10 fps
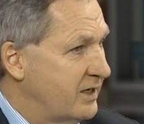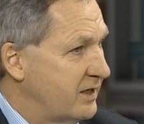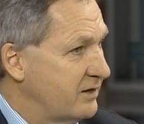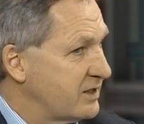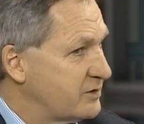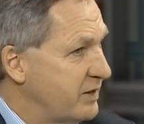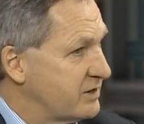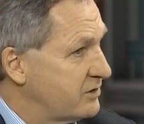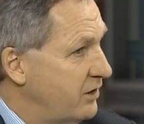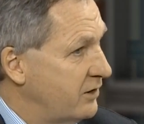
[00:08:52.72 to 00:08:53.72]
That's
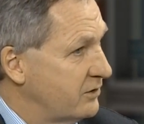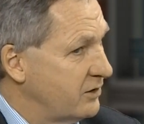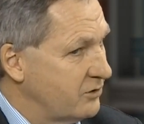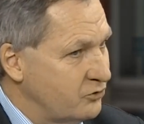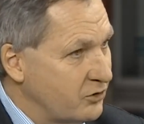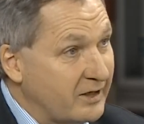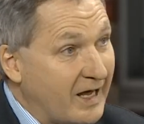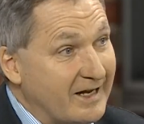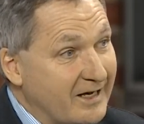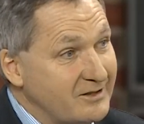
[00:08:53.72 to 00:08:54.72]
based on not
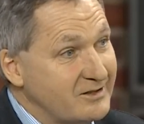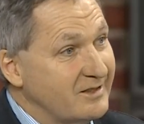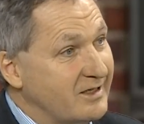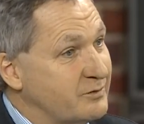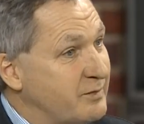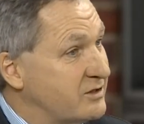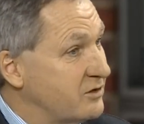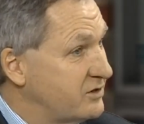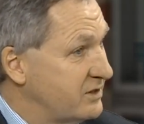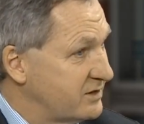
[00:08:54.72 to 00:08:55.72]
hen eggs, that's based
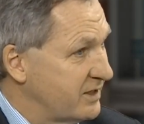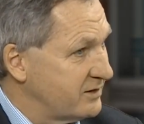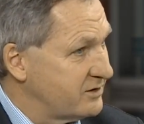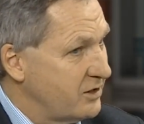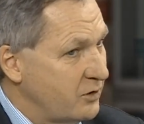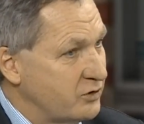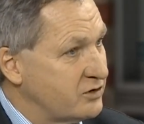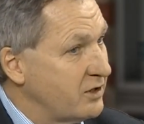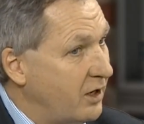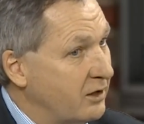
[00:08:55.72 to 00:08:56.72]
on T cells,
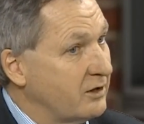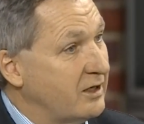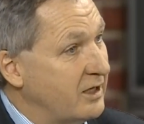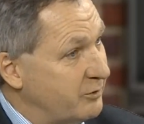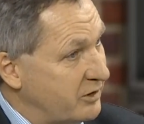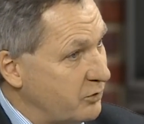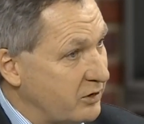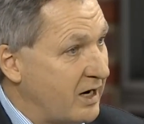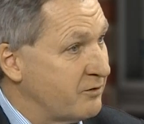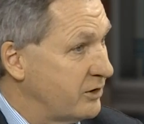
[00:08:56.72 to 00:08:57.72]
which is unlimited.
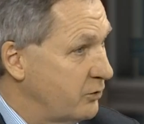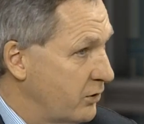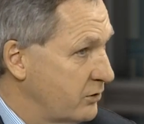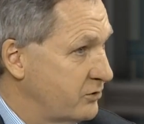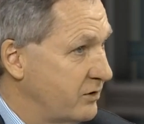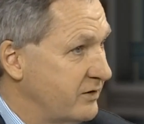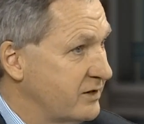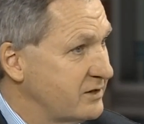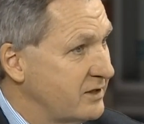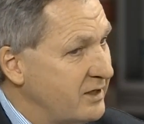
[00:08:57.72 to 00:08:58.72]
Everybody in the world could have
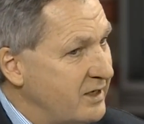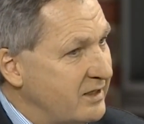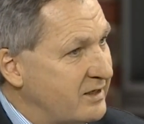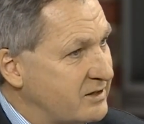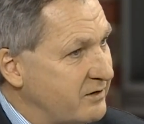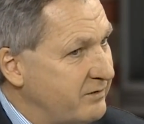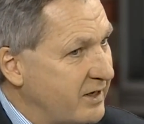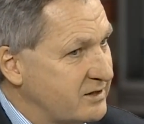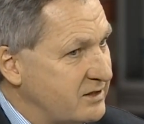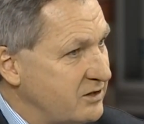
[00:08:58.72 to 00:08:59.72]
this. That's a
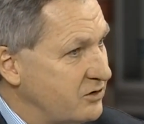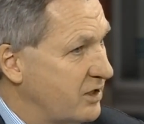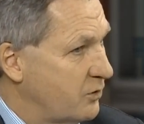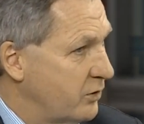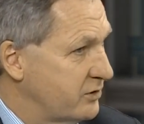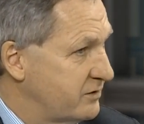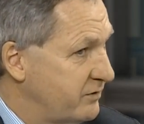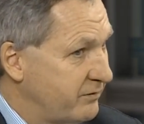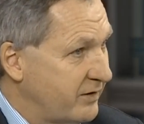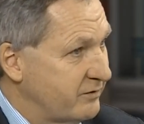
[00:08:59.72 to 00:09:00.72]
vaccine you take once
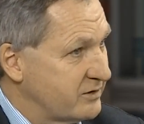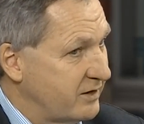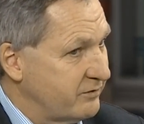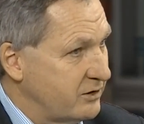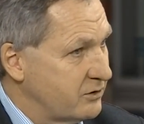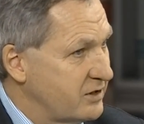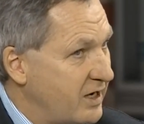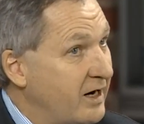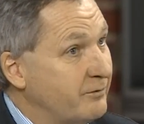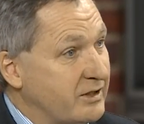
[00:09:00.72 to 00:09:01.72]
every 5 or 7 years.
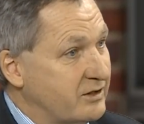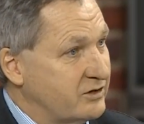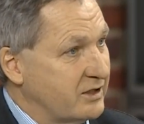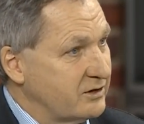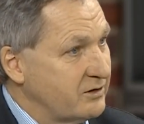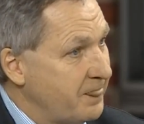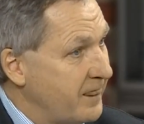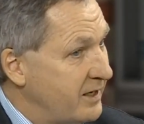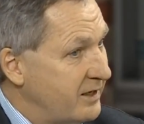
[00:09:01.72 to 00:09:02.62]
Everybody can take it,